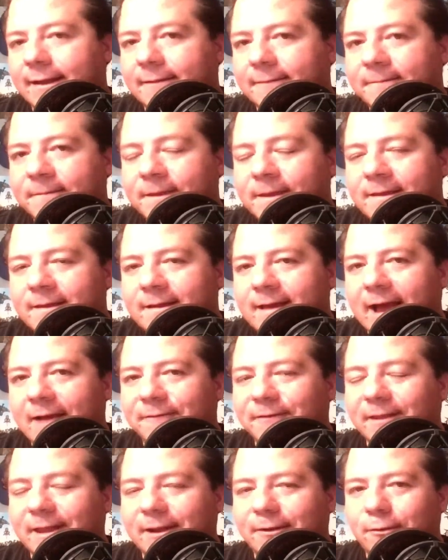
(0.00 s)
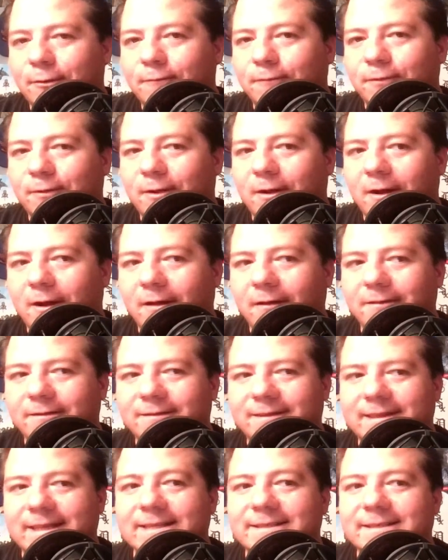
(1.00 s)
it. I feel like overall,
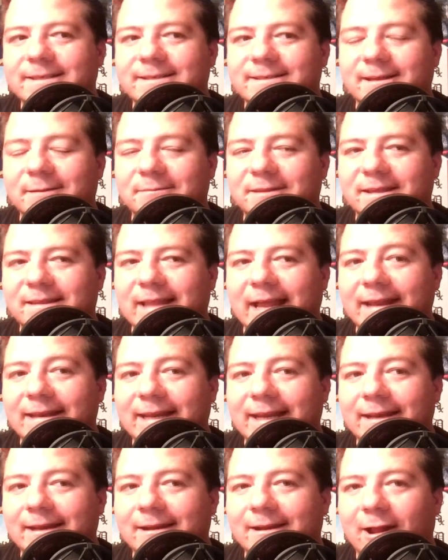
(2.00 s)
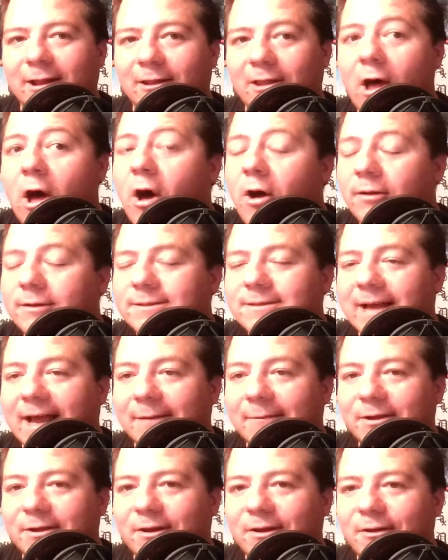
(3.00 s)
this is something they needed a long time
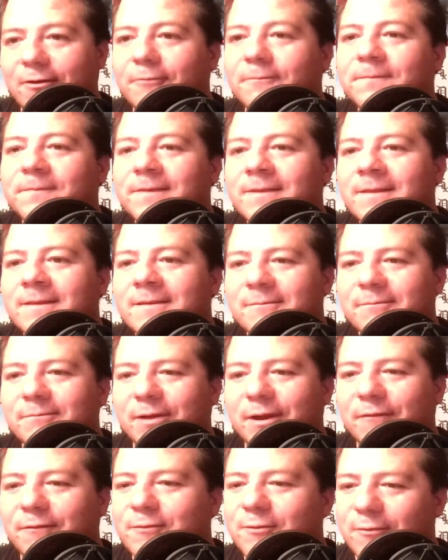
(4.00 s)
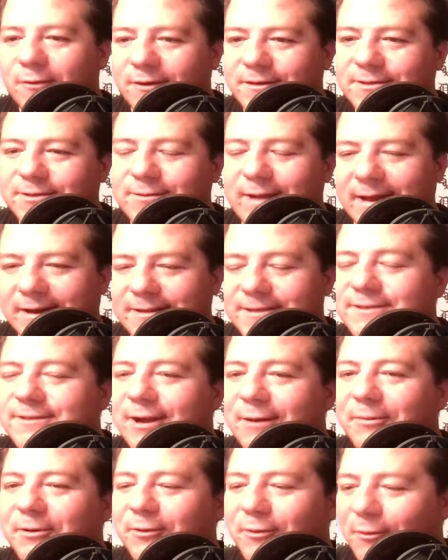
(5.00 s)
ago. But of course, you had a
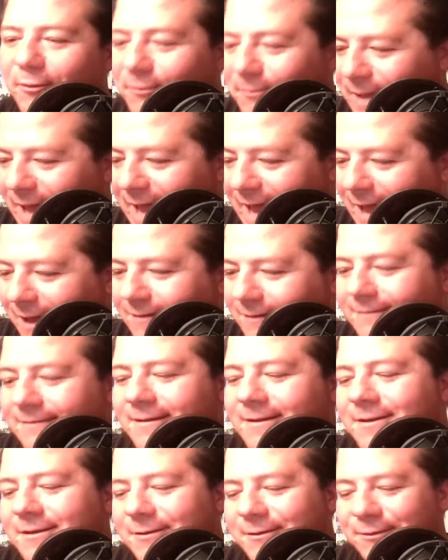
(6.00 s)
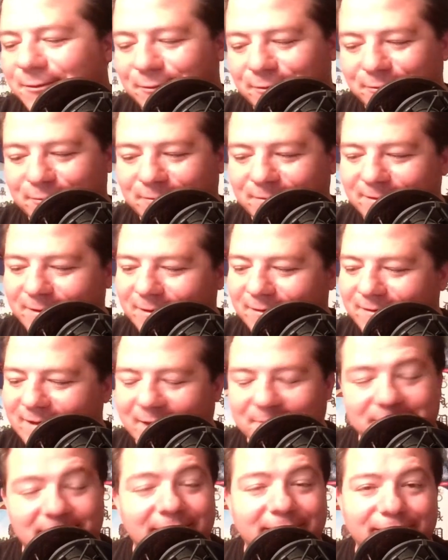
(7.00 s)
stubborn old man who,
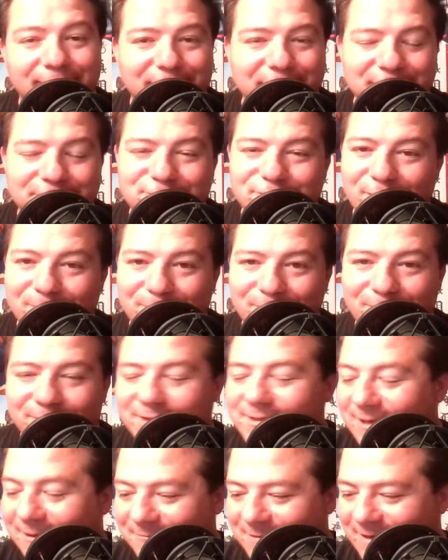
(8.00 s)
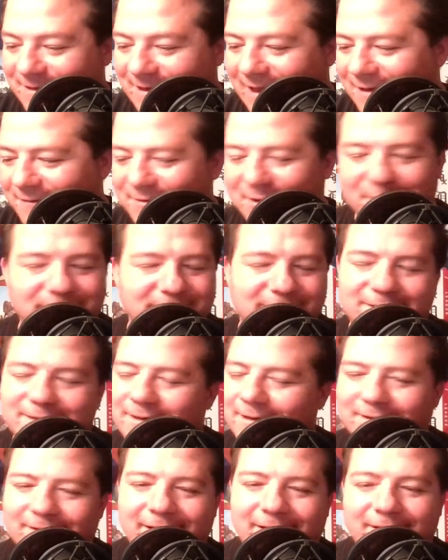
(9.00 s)
kept getting into trouble and stuff like that. No, just
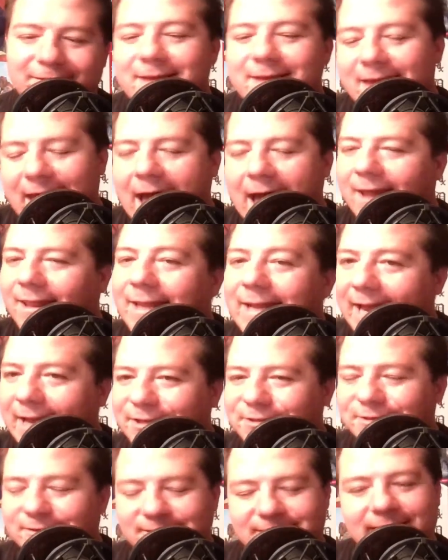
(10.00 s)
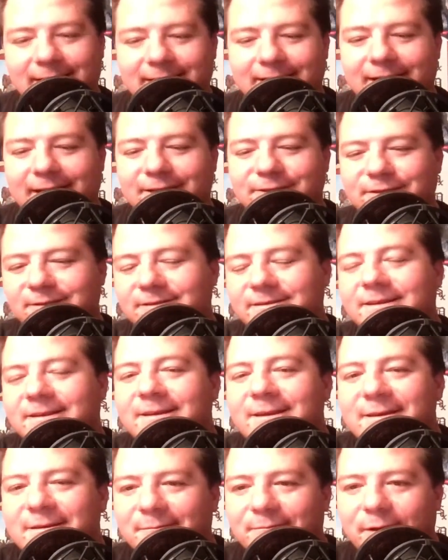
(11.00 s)
kidding. No. Allegations.
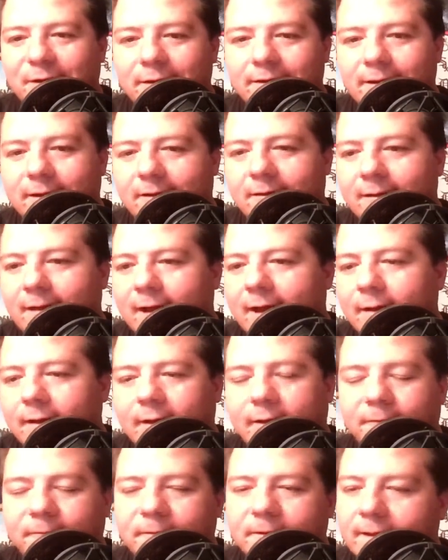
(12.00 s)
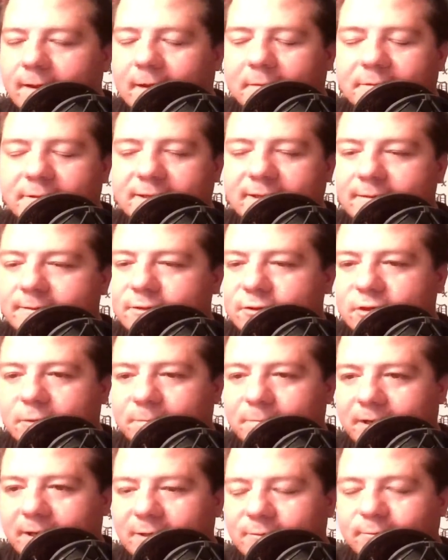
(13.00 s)
But, I feel like ever since
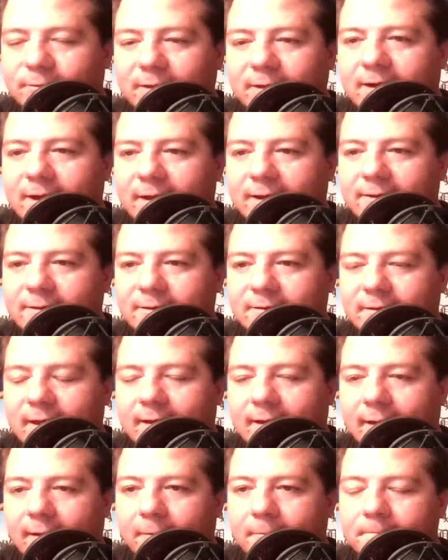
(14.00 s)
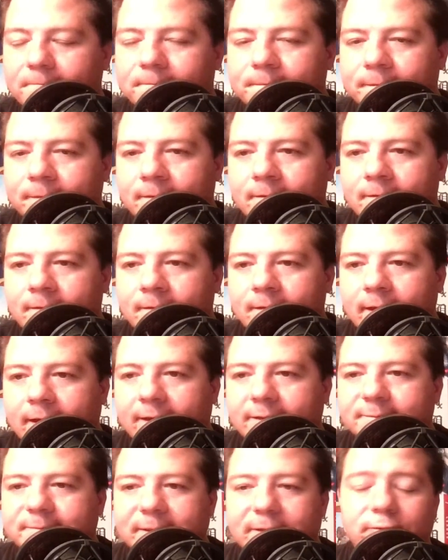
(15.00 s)
Triple H really kind of took the helm,
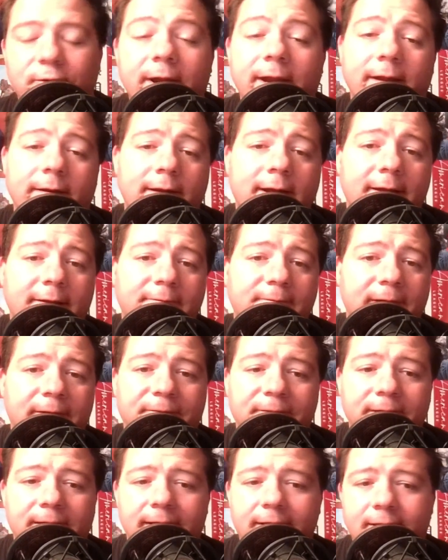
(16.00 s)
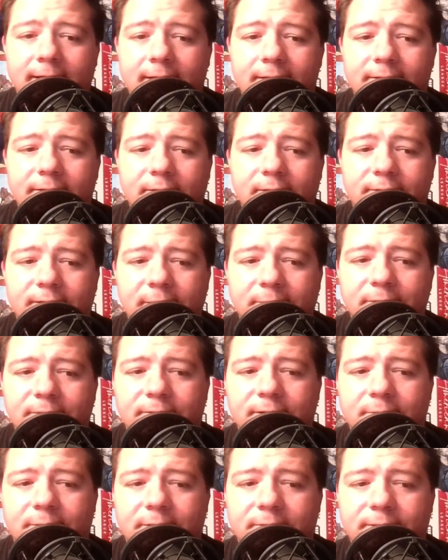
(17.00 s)
it's been great. I feel like,
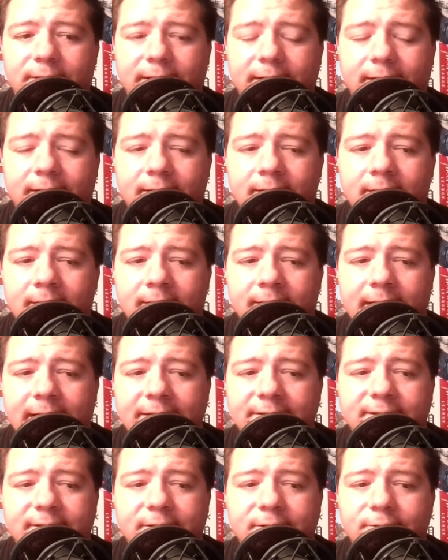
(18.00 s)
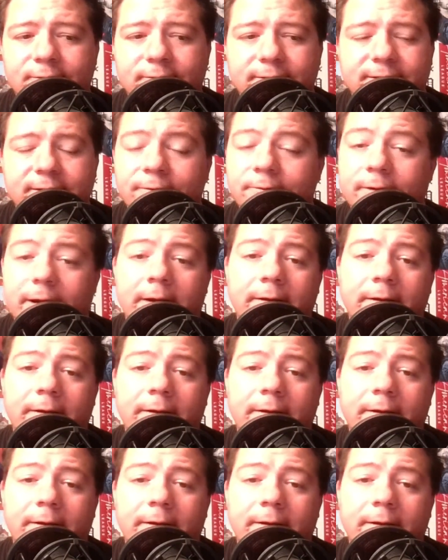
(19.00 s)
WWE, it's a new era. It's